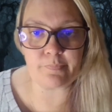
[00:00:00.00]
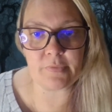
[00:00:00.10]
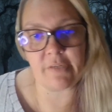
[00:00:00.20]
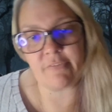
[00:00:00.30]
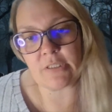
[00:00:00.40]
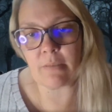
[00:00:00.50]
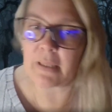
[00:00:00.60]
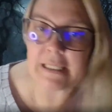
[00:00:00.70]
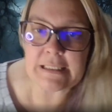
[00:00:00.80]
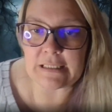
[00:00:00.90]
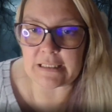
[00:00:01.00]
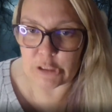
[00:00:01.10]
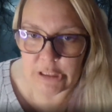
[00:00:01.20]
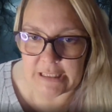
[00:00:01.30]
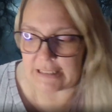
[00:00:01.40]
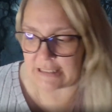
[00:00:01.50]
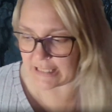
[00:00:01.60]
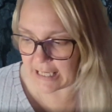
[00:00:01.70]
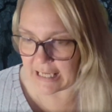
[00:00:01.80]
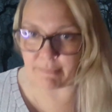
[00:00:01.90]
give you some places that you can stay.